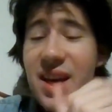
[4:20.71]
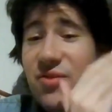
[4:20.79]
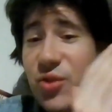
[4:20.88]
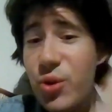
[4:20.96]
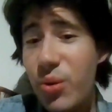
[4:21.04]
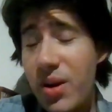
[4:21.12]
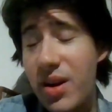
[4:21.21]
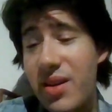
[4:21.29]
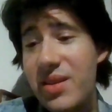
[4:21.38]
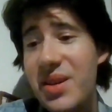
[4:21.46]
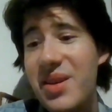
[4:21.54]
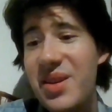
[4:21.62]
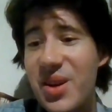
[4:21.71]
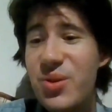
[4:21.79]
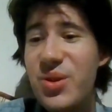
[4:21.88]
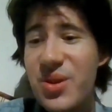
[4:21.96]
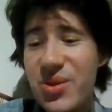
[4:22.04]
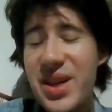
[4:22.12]
If you are a
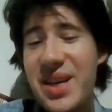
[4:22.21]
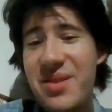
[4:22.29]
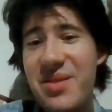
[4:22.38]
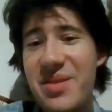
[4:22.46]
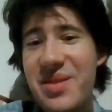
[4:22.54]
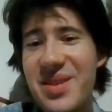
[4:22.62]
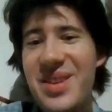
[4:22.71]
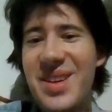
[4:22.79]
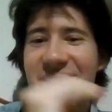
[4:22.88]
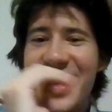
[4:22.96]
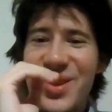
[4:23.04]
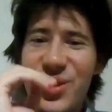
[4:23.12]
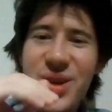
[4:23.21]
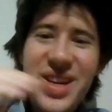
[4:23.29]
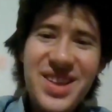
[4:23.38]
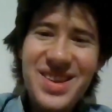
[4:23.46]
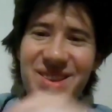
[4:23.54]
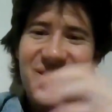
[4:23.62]
good director, you
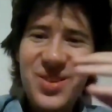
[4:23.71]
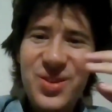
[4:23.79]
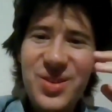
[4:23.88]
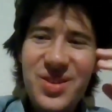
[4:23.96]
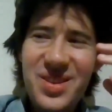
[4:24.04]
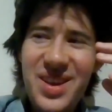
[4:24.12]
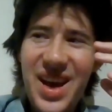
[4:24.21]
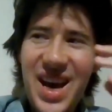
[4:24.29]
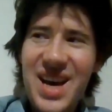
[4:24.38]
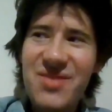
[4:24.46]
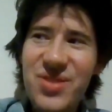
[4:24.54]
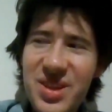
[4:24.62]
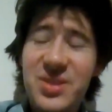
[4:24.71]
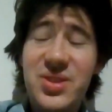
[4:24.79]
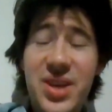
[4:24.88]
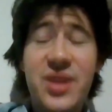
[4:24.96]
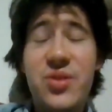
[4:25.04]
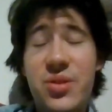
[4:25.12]
can have
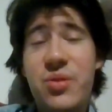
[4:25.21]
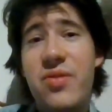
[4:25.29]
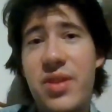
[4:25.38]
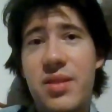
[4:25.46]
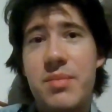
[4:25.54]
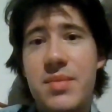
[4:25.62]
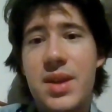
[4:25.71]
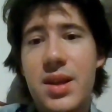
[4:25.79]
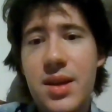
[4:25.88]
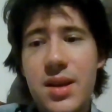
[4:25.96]
Nicolas Cage in your film,